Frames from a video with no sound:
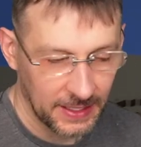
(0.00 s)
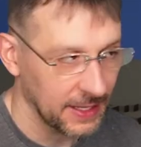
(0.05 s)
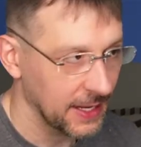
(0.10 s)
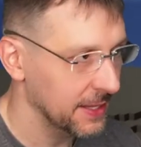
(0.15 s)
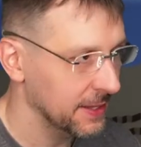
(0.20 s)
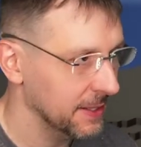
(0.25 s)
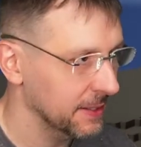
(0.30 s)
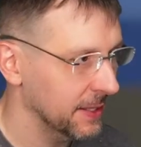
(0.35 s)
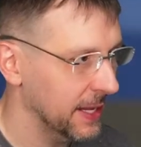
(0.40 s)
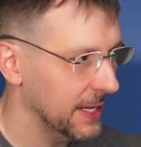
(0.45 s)

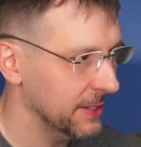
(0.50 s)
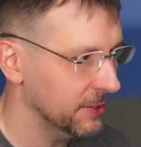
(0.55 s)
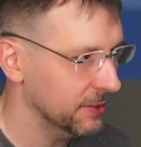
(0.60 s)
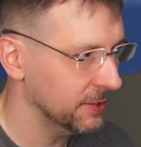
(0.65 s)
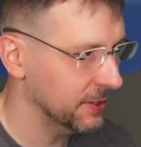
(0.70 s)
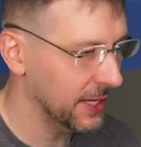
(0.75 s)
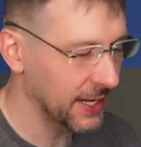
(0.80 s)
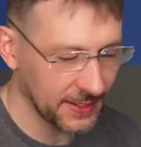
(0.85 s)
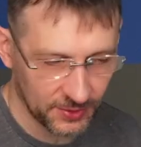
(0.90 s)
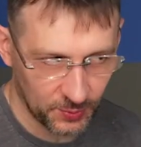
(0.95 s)
Yeah, the
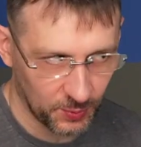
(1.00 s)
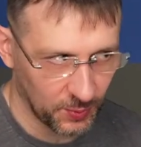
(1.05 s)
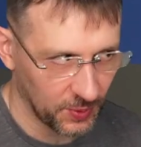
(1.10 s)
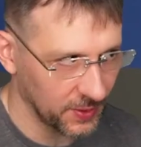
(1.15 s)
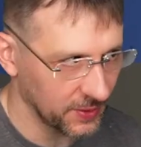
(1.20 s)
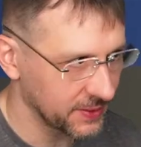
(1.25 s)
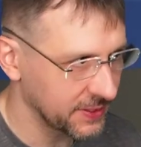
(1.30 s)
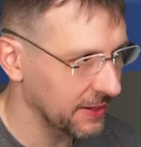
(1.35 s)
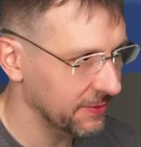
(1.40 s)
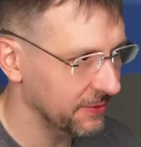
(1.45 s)
Lantern Lands
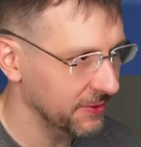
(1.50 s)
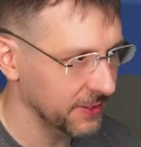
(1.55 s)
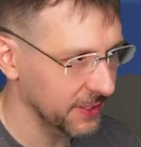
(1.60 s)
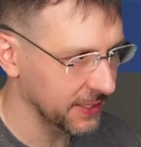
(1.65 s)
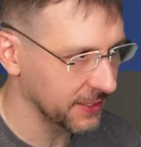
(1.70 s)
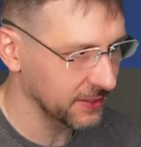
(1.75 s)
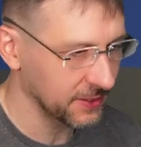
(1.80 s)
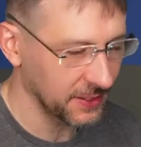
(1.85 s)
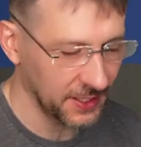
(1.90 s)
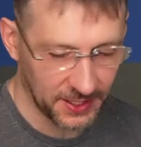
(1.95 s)
were definitely
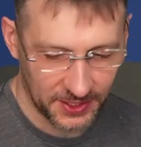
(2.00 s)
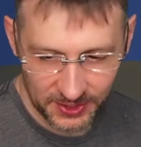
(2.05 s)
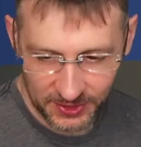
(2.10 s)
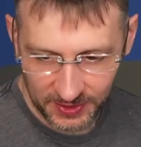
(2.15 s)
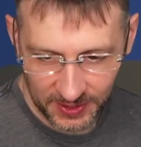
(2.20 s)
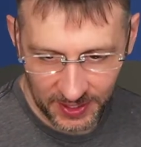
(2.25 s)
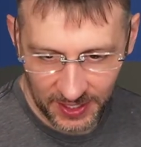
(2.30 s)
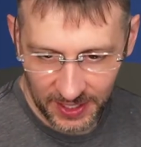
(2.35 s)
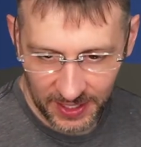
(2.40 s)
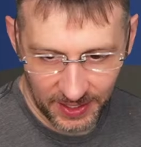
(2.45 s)
a
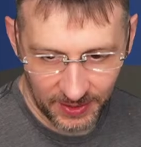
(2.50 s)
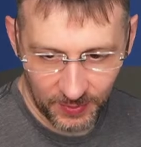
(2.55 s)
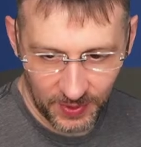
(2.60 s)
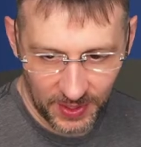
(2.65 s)
glitch.